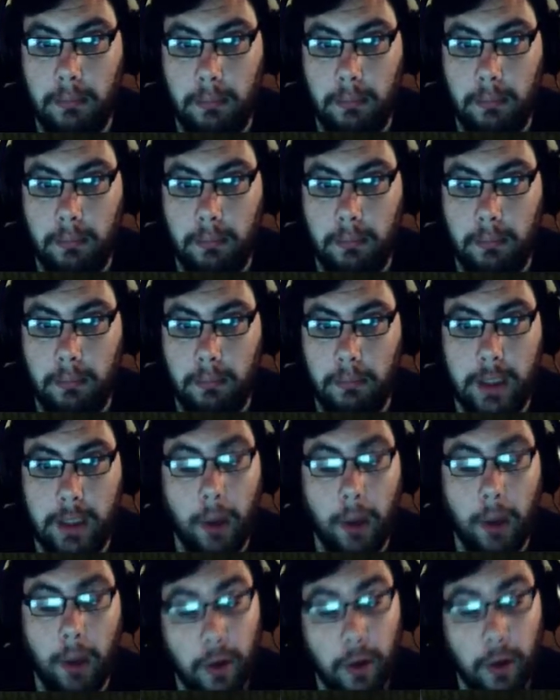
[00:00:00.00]

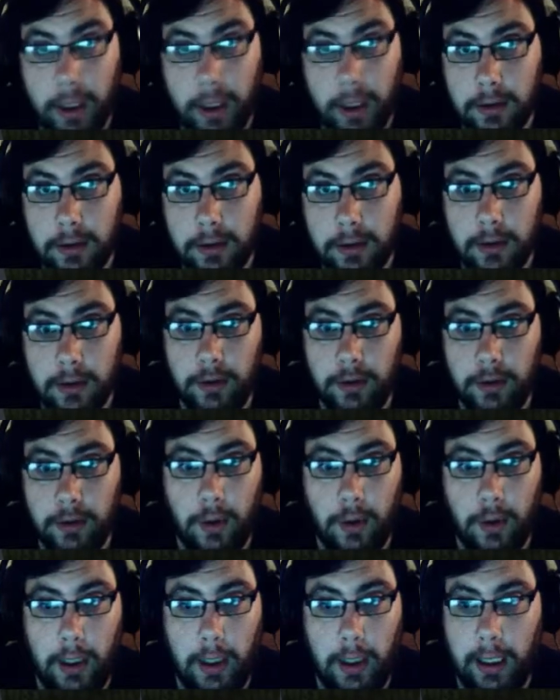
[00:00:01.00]
multi-block things, so
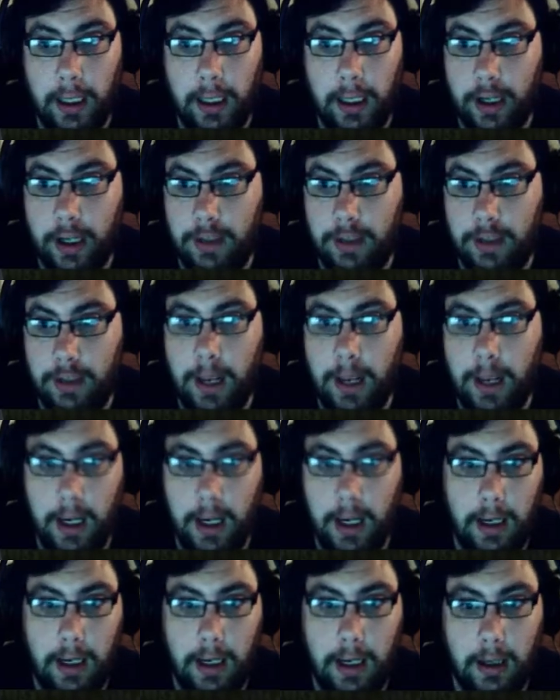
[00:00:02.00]
you can actually make
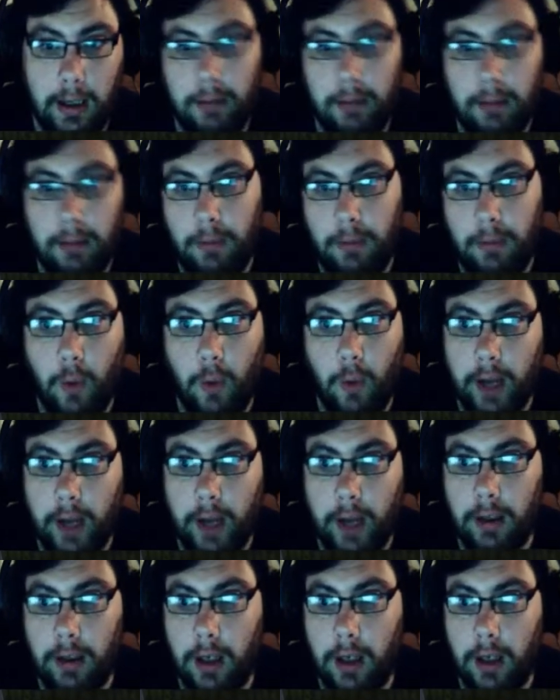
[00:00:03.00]
quite
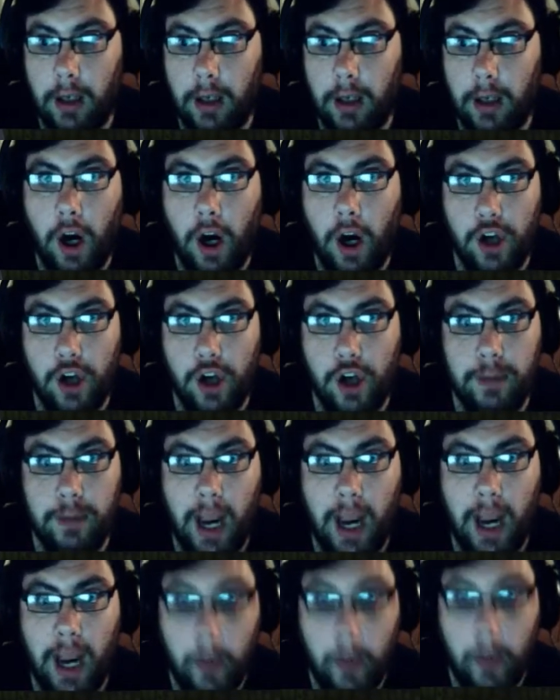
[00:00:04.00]
a large
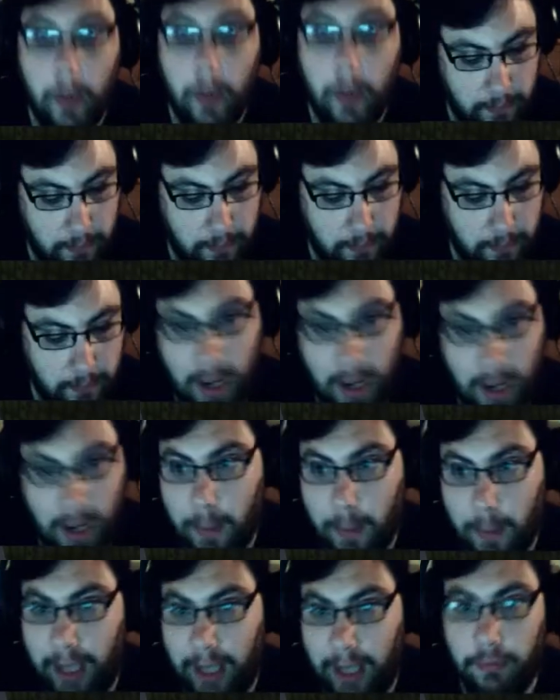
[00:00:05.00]
power
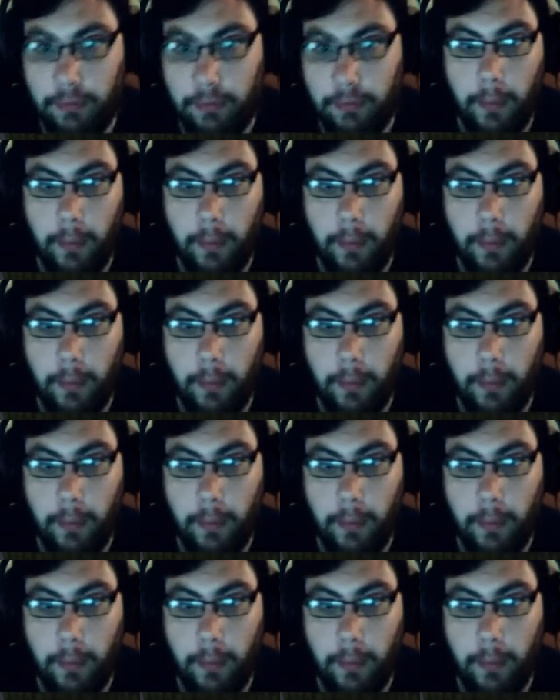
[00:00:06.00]
bank from